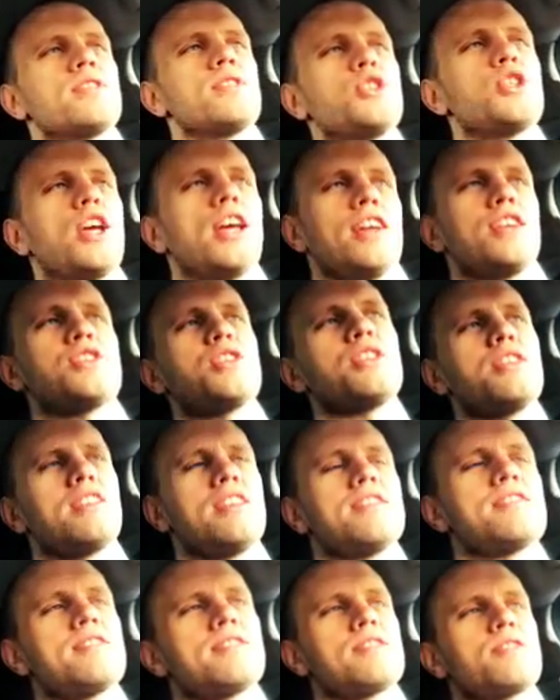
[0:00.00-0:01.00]
the change in
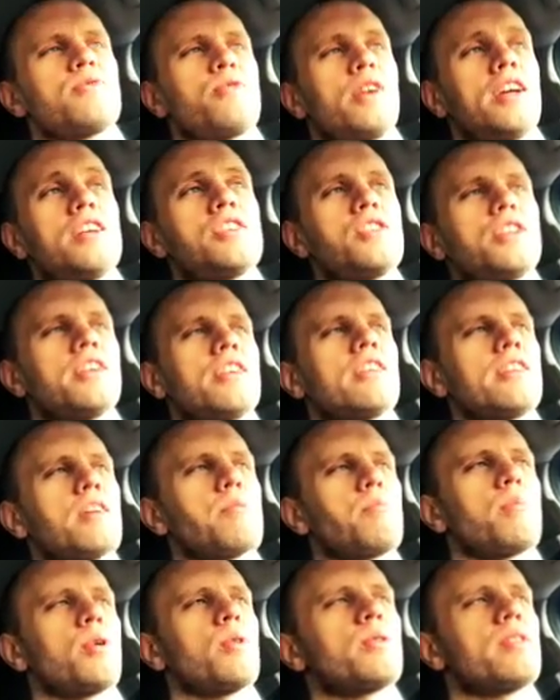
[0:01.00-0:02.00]
this range here
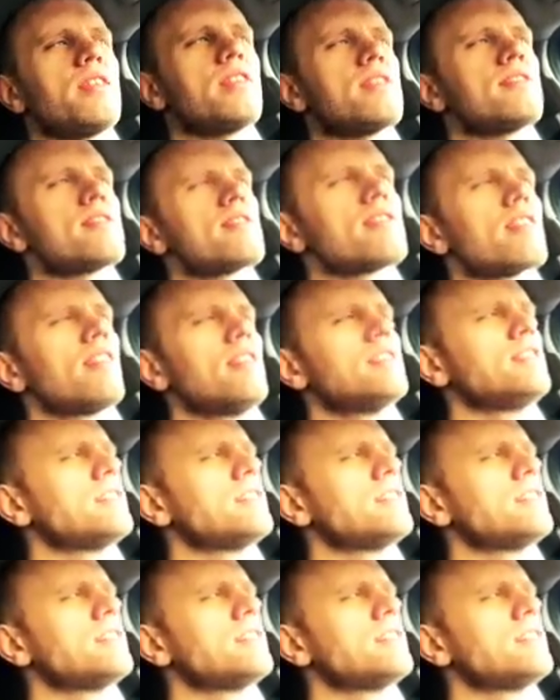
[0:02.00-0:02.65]
that broke this,